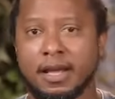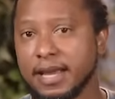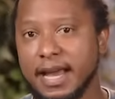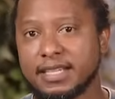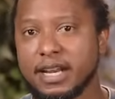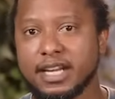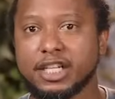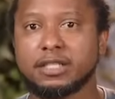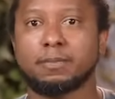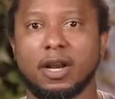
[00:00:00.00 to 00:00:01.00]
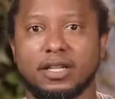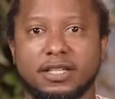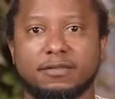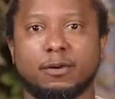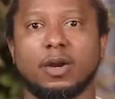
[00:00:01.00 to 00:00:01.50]
The escalation
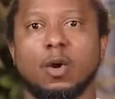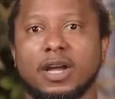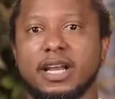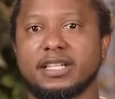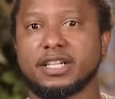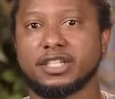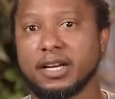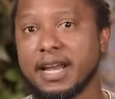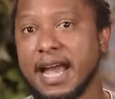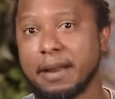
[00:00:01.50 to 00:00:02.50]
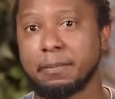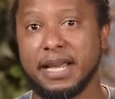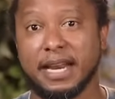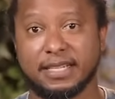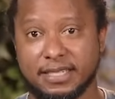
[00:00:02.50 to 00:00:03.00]
policy for an organization can be
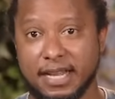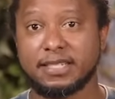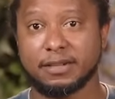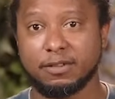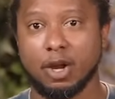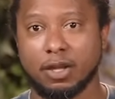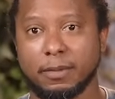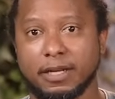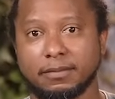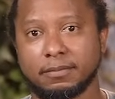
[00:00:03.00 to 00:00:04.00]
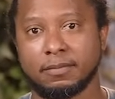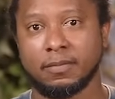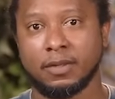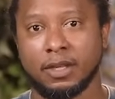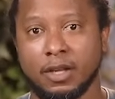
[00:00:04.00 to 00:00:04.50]
an extensive document.
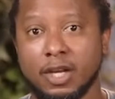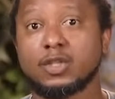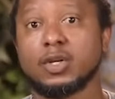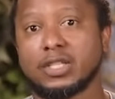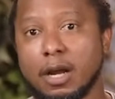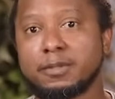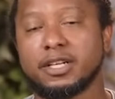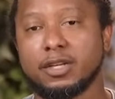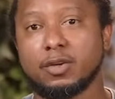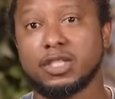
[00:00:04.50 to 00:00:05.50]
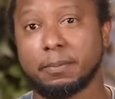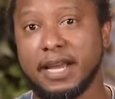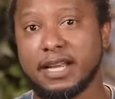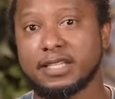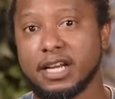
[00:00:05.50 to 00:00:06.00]
So it's up to you to
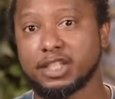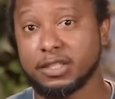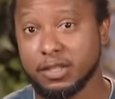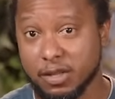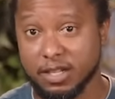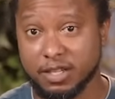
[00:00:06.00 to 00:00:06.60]
pay attention to the